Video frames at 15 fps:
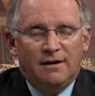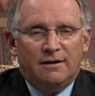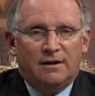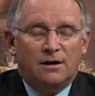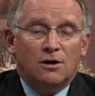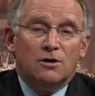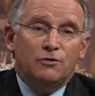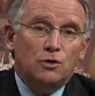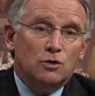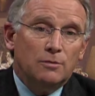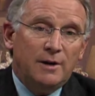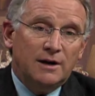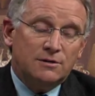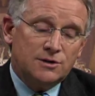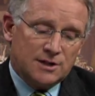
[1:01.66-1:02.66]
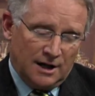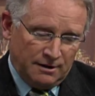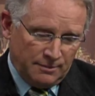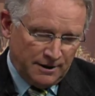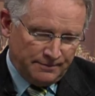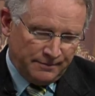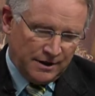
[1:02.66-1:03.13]
Then on our viewer mail
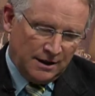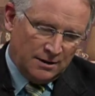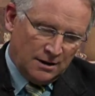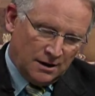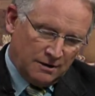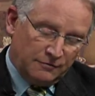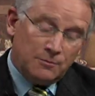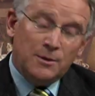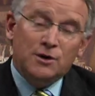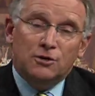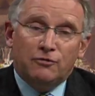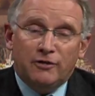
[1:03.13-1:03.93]
segment, a familiar